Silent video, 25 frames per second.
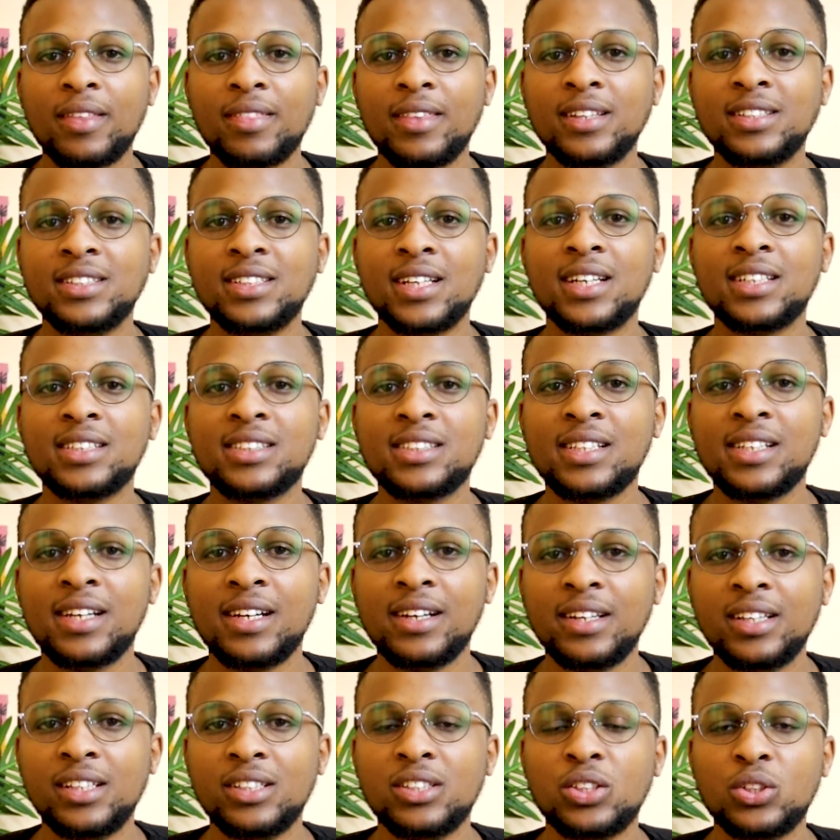they
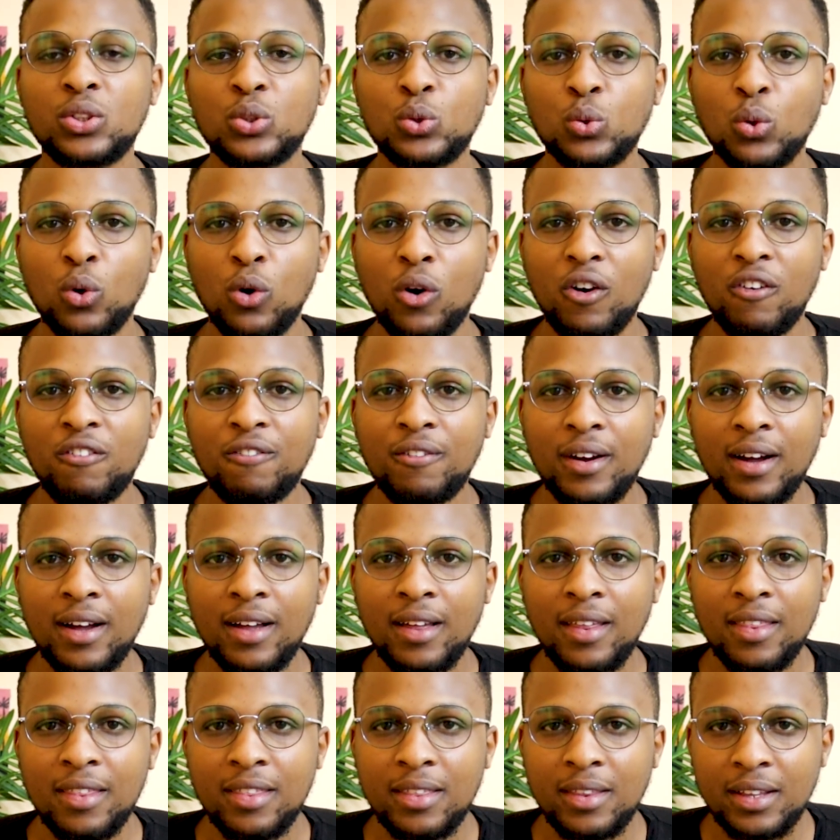just need to offer
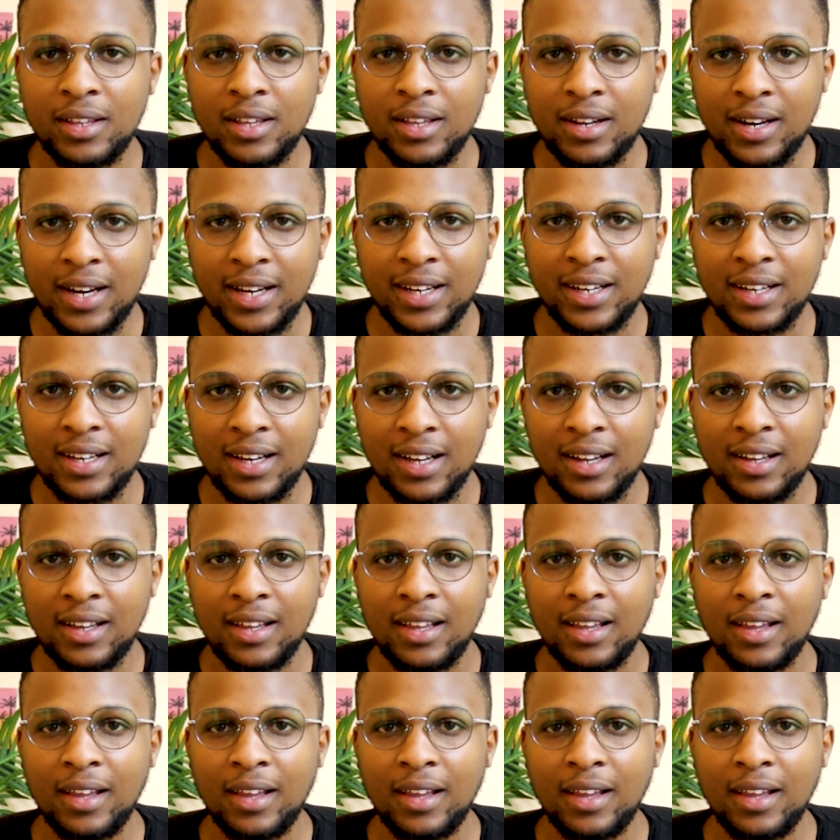the rider